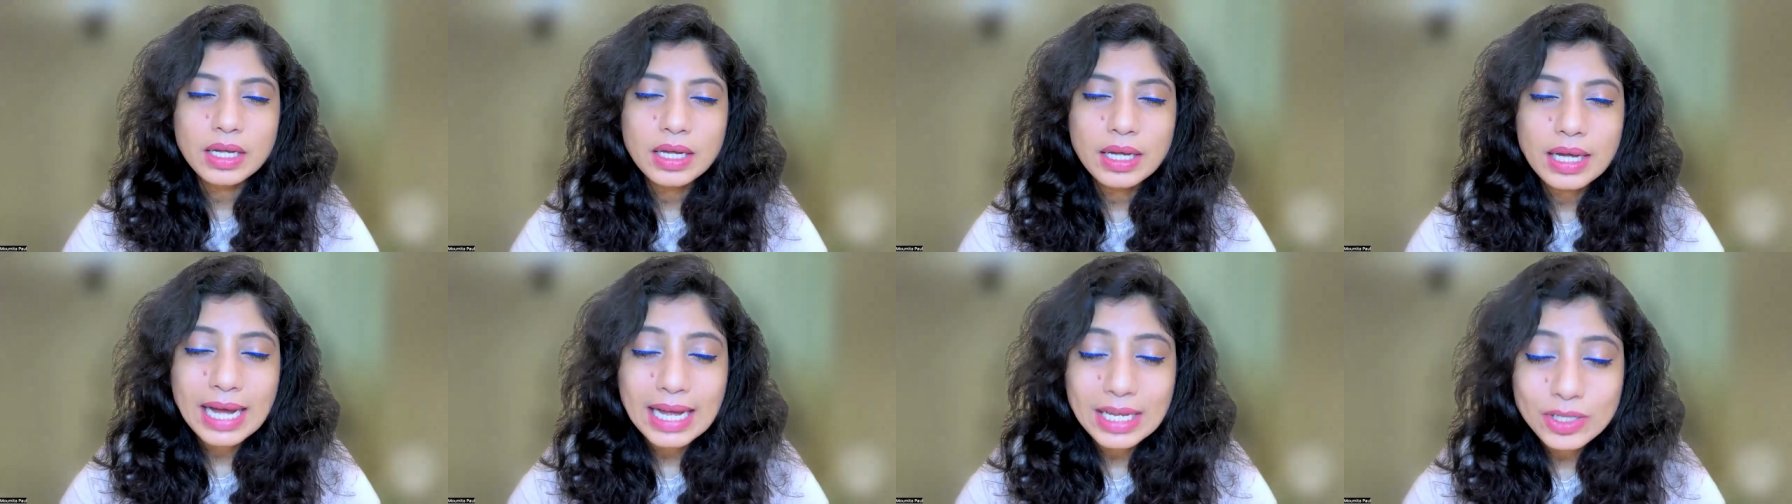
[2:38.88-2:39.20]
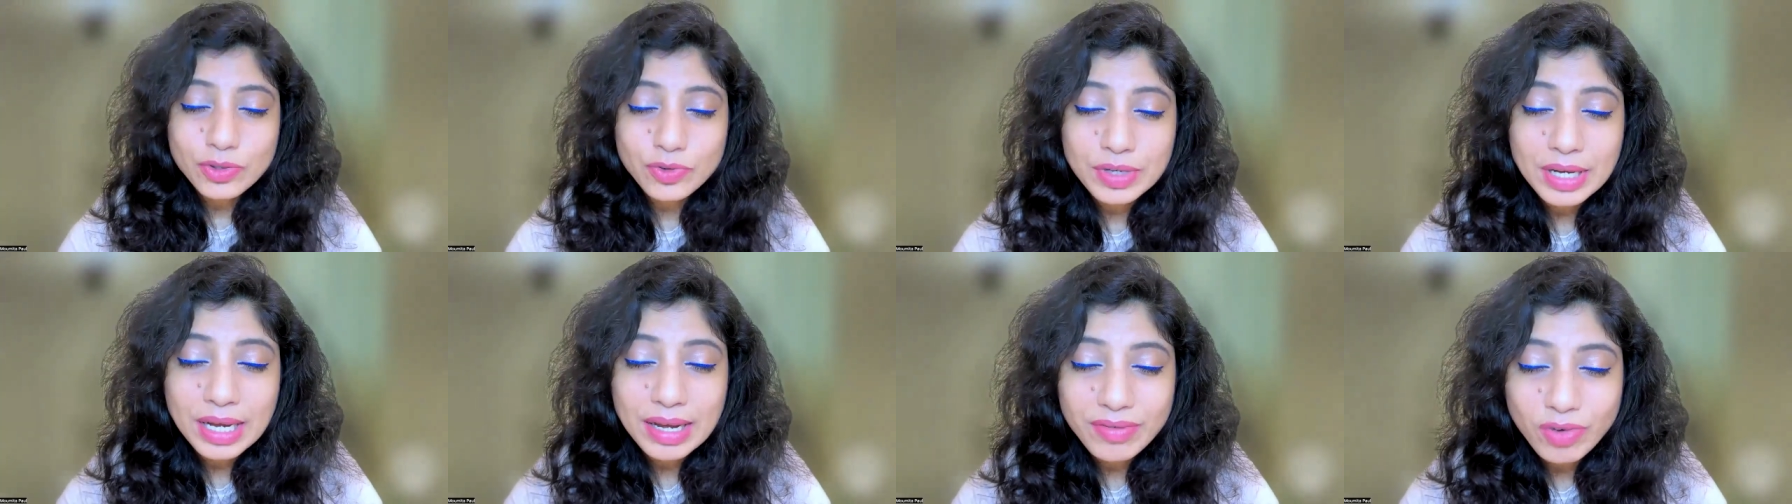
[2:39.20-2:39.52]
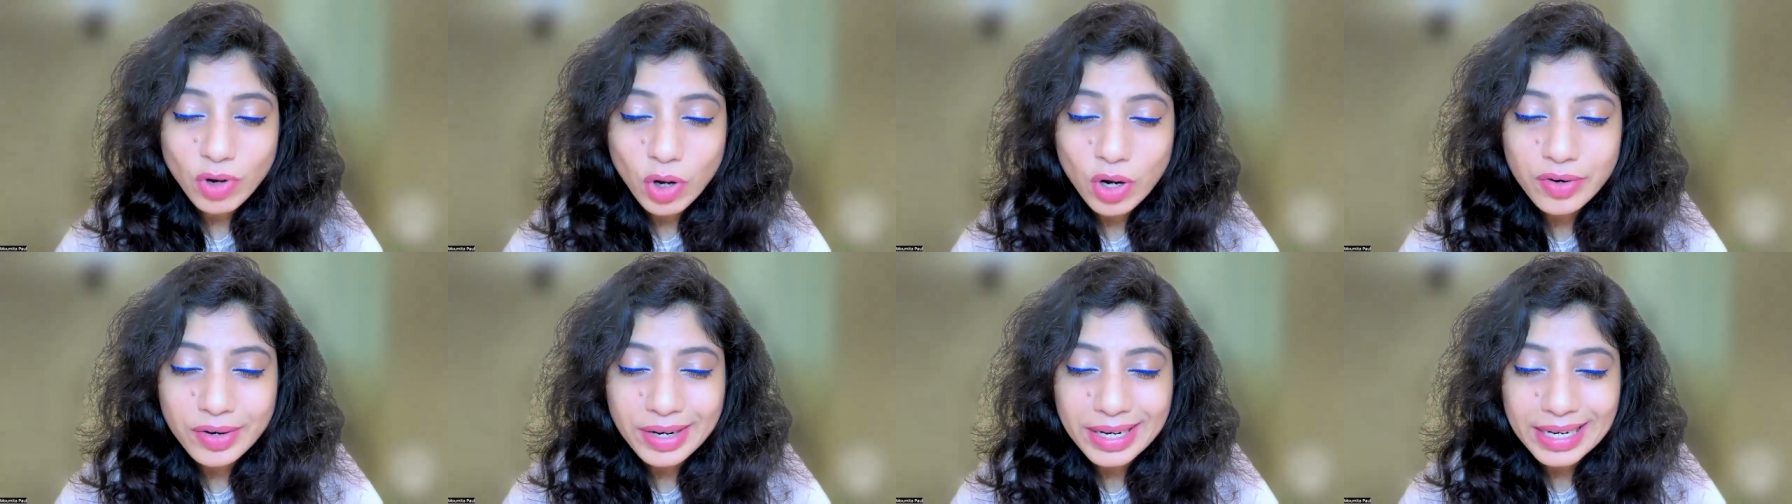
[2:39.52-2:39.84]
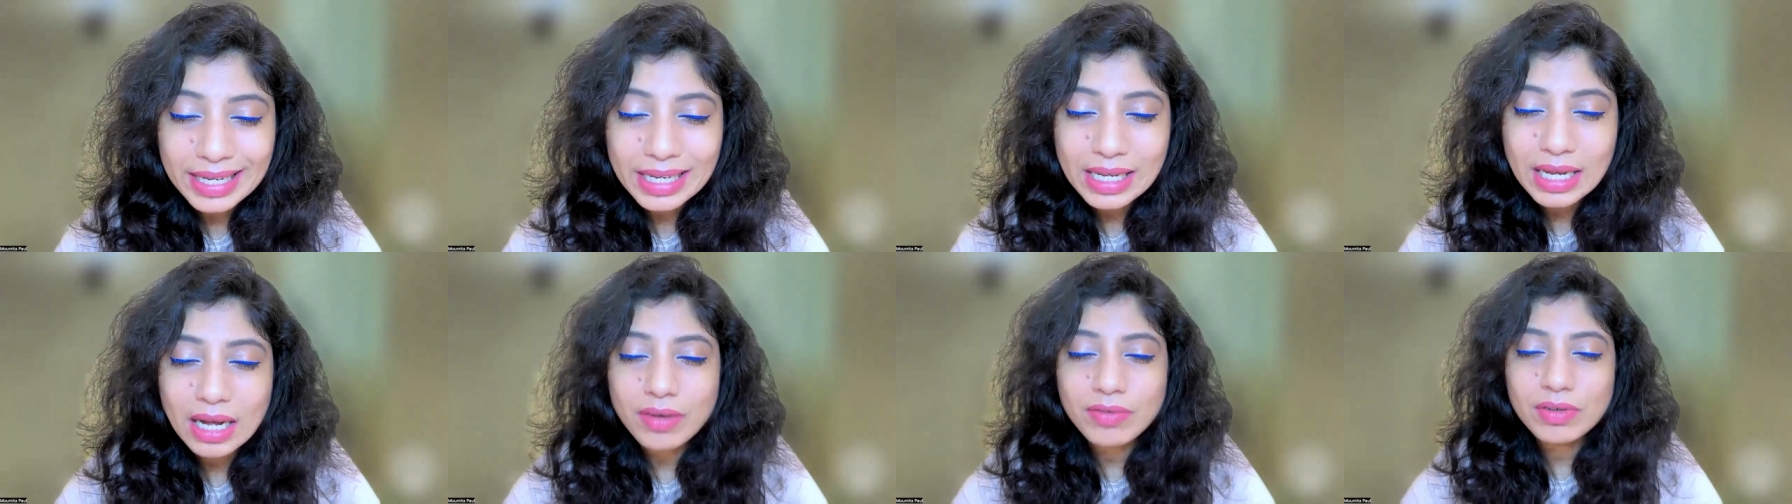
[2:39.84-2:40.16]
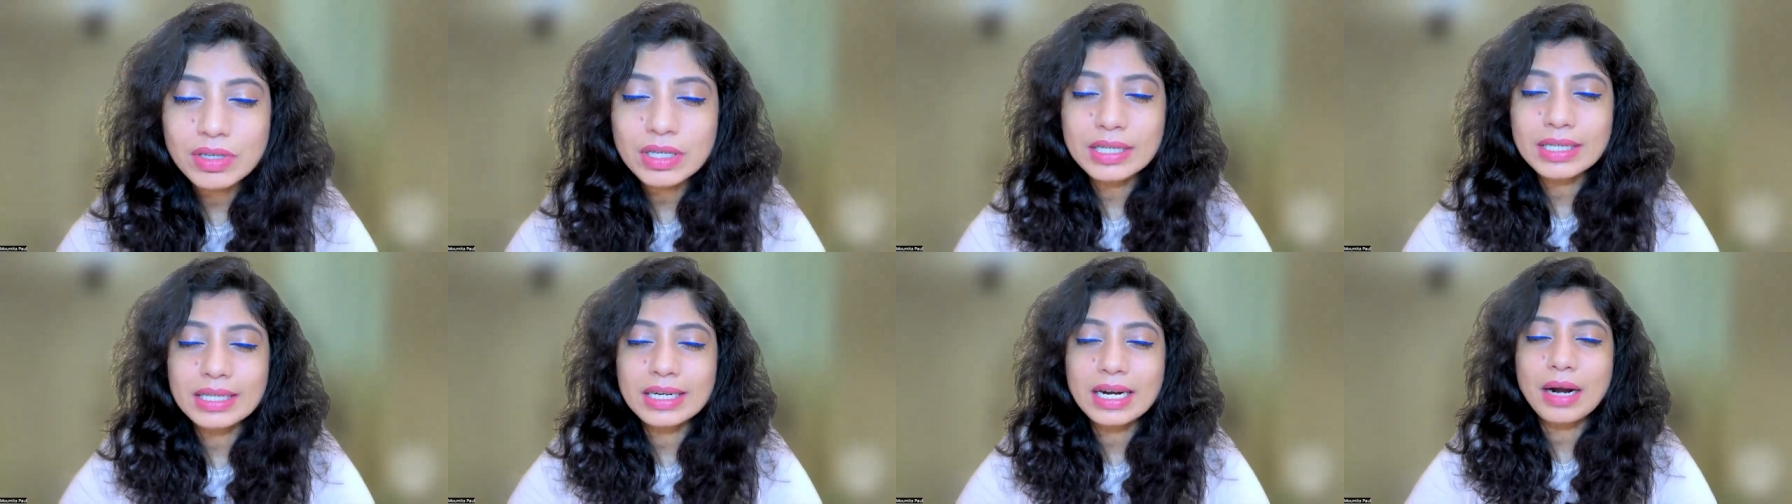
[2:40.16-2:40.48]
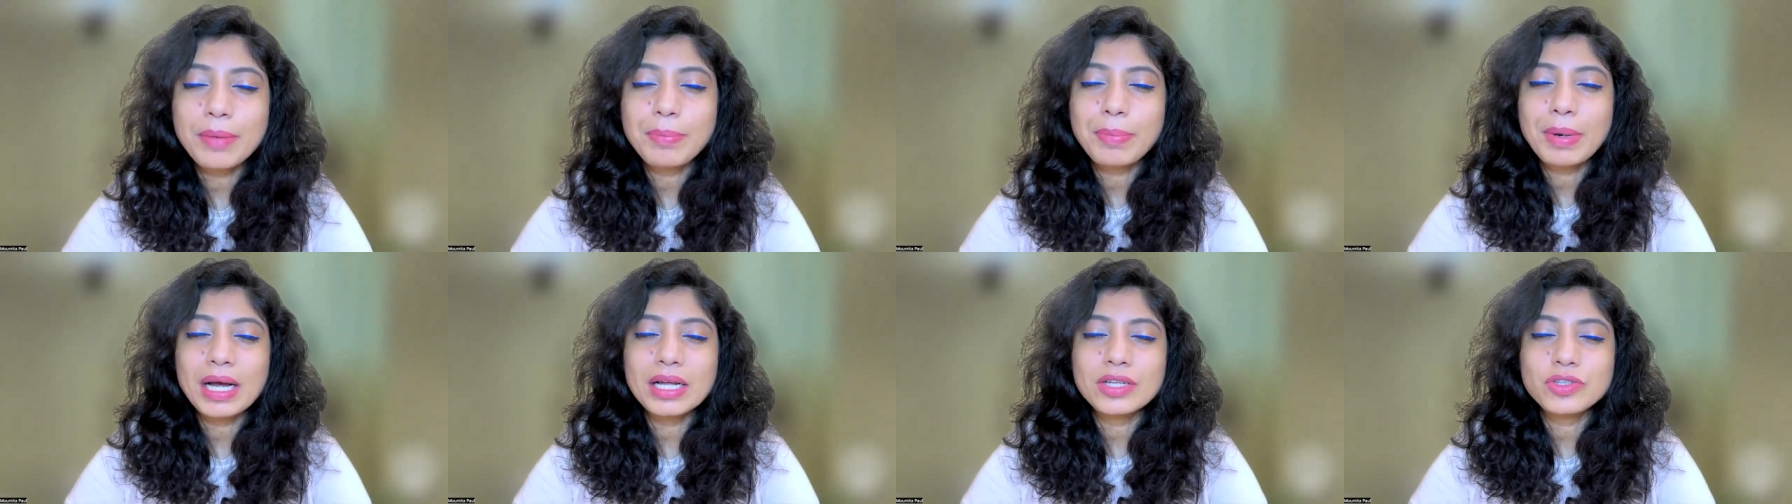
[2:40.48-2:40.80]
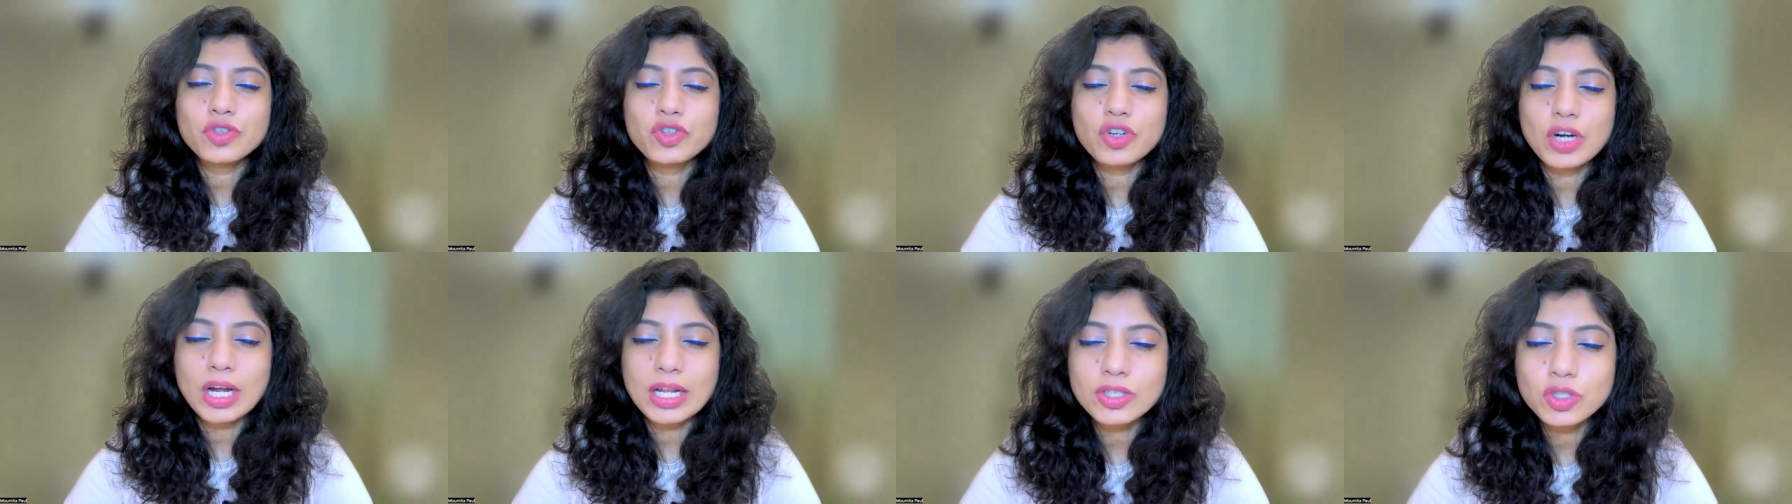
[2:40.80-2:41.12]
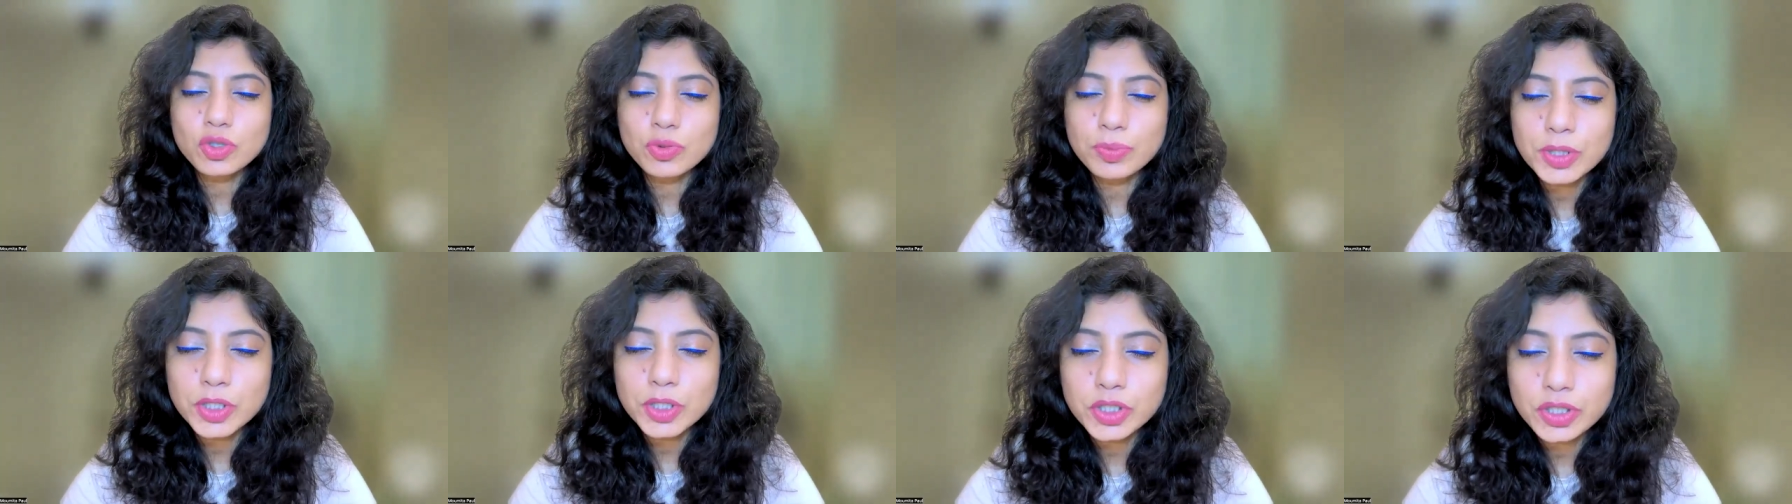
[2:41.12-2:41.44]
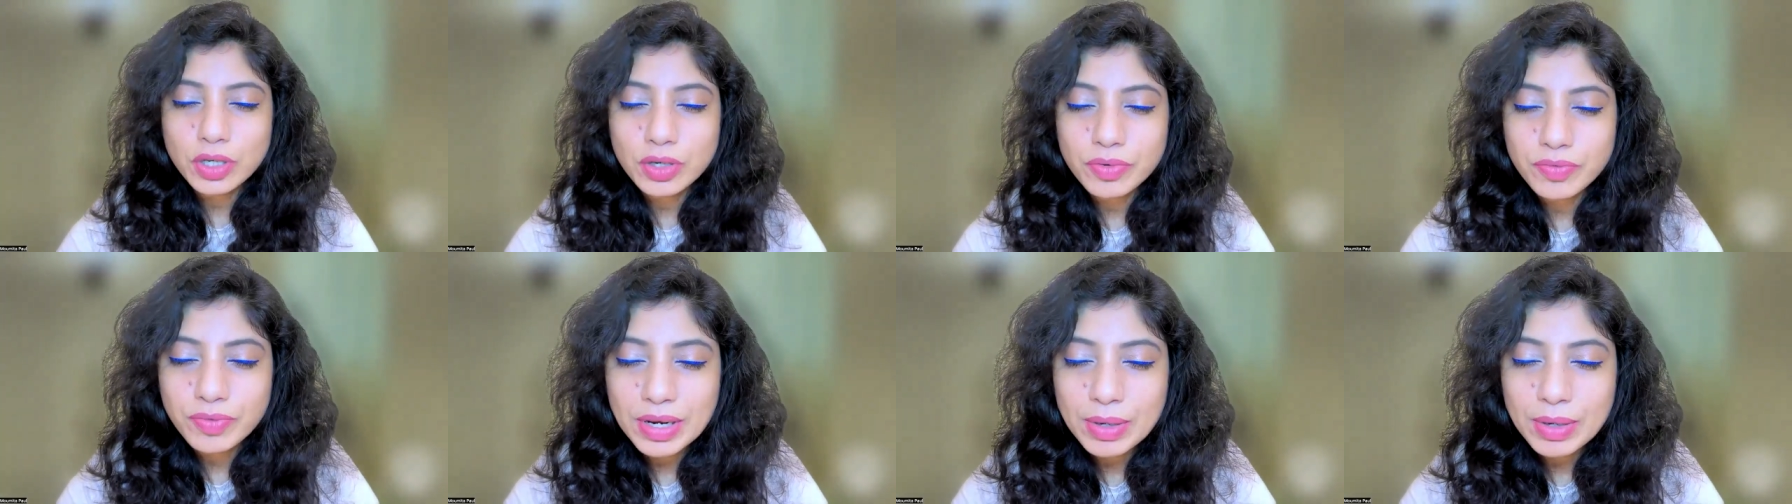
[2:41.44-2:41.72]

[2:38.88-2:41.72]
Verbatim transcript: As we have already covered in our past transmission,